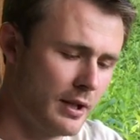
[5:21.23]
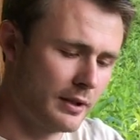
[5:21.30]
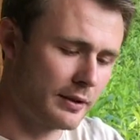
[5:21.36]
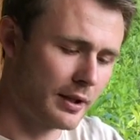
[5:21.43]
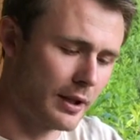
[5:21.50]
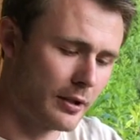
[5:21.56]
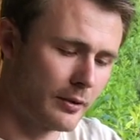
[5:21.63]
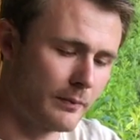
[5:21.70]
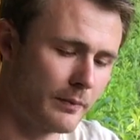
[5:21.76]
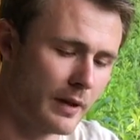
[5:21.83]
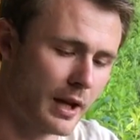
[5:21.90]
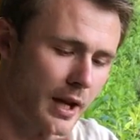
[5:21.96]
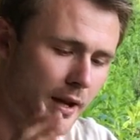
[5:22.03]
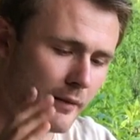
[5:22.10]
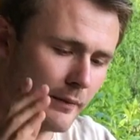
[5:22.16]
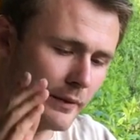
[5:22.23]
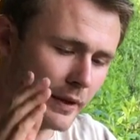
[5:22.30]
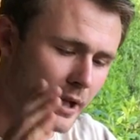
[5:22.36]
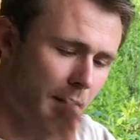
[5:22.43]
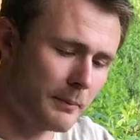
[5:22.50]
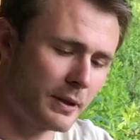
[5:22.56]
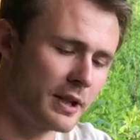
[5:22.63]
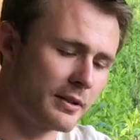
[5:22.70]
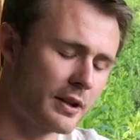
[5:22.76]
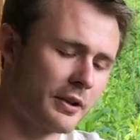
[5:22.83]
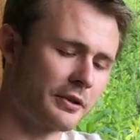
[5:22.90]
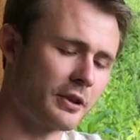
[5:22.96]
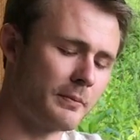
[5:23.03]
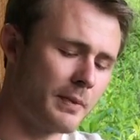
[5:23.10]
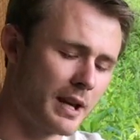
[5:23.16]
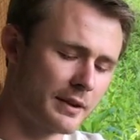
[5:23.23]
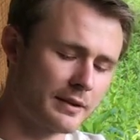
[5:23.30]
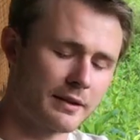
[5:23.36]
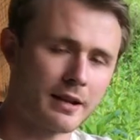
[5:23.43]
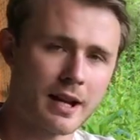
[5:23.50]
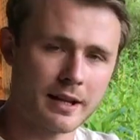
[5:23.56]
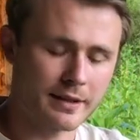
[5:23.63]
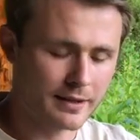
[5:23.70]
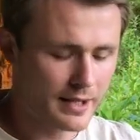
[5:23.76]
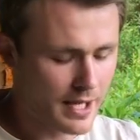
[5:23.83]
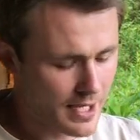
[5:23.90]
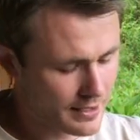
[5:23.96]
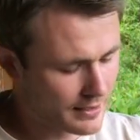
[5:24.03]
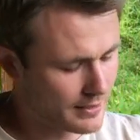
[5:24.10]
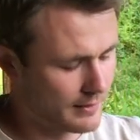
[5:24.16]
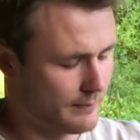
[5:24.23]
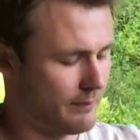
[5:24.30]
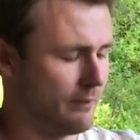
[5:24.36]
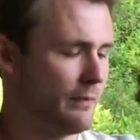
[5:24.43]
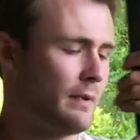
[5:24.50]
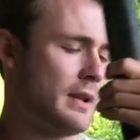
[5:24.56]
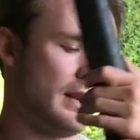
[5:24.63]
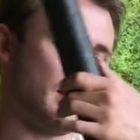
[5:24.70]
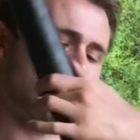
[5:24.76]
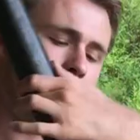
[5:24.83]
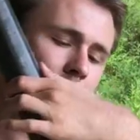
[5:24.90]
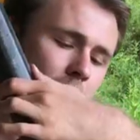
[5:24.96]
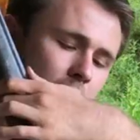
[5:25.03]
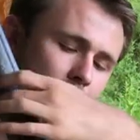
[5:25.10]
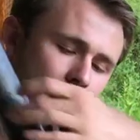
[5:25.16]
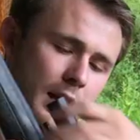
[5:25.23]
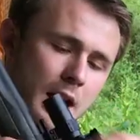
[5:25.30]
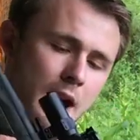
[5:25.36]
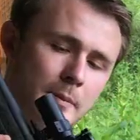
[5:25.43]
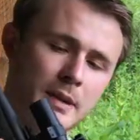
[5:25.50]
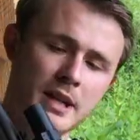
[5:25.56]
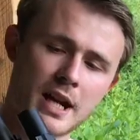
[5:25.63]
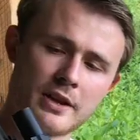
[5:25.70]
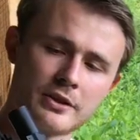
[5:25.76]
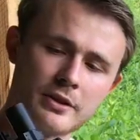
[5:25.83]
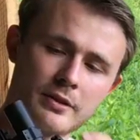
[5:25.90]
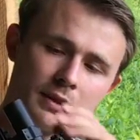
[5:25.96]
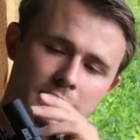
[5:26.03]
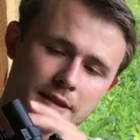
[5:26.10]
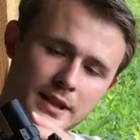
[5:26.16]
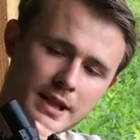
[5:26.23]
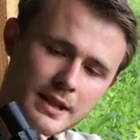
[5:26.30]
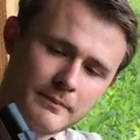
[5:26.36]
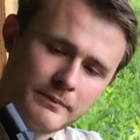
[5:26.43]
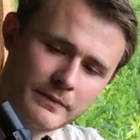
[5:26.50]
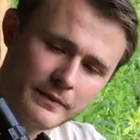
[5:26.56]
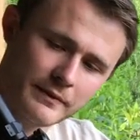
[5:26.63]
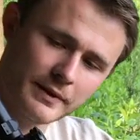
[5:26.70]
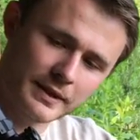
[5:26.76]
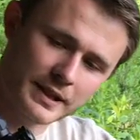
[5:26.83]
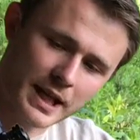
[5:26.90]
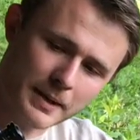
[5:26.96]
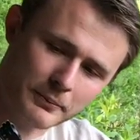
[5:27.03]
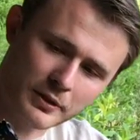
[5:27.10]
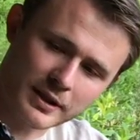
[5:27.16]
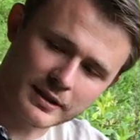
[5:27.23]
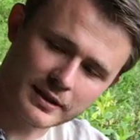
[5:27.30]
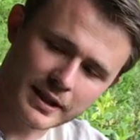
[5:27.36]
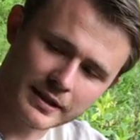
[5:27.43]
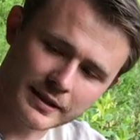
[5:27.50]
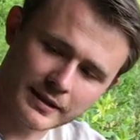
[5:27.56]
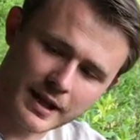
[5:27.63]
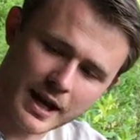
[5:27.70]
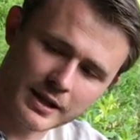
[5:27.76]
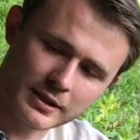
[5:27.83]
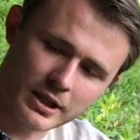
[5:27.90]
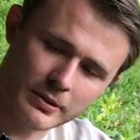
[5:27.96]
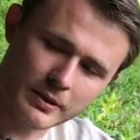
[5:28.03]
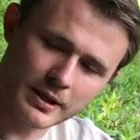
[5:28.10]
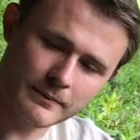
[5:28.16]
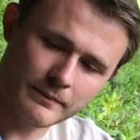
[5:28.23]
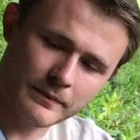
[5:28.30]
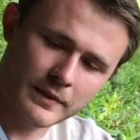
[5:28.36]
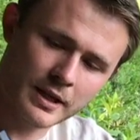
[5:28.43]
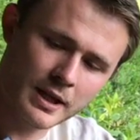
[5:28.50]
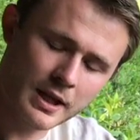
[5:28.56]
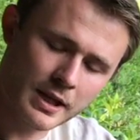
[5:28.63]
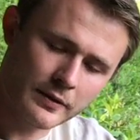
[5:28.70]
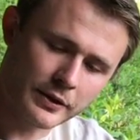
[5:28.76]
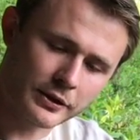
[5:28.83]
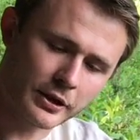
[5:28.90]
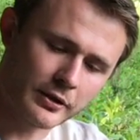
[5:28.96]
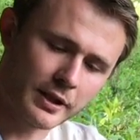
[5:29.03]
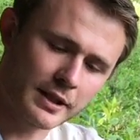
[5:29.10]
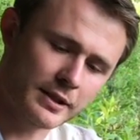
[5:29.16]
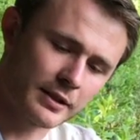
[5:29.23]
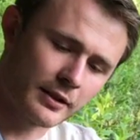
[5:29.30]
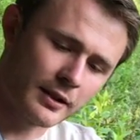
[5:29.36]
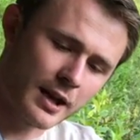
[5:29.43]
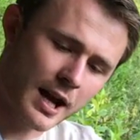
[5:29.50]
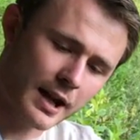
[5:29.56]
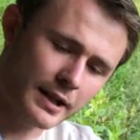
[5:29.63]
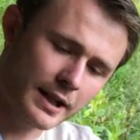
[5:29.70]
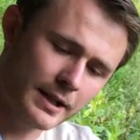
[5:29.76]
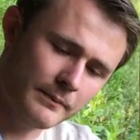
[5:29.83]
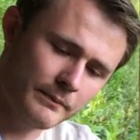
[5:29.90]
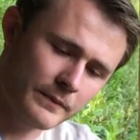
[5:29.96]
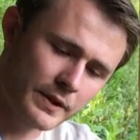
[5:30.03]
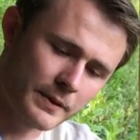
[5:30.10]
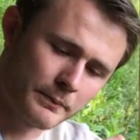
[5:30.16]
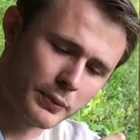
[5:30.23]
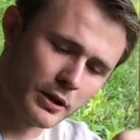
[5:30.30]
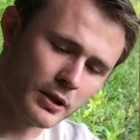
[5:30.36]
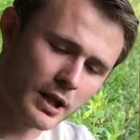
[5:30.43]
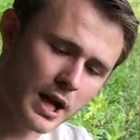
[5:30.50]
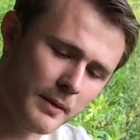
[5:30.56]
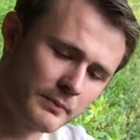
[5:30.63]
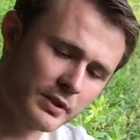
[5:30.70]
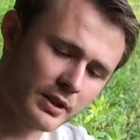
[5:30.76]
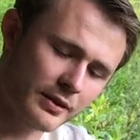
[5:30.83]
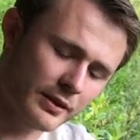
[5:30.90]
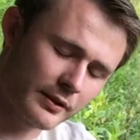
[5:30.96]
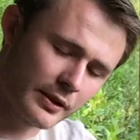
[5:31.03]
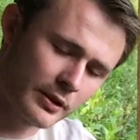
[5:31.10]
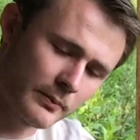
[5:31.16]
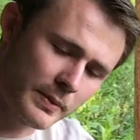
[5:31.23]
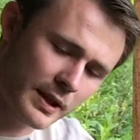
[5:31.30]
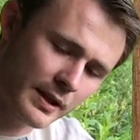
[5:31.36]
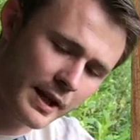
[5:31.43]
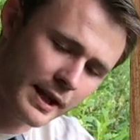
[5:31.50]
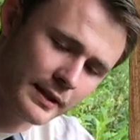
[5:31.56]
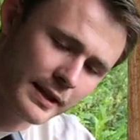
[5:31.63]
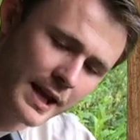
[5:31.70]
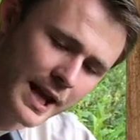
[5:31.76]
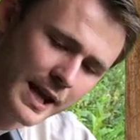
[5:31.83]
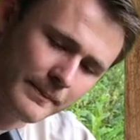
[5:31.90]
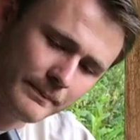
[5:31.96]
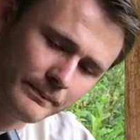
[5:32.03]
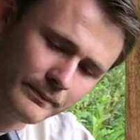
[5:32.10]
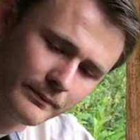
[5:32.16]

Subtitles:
So the company's also based in the United States. I mean, as you can see, it's got a pretty sleek design to it. The turrets are locking. You pull up just a little bit like that.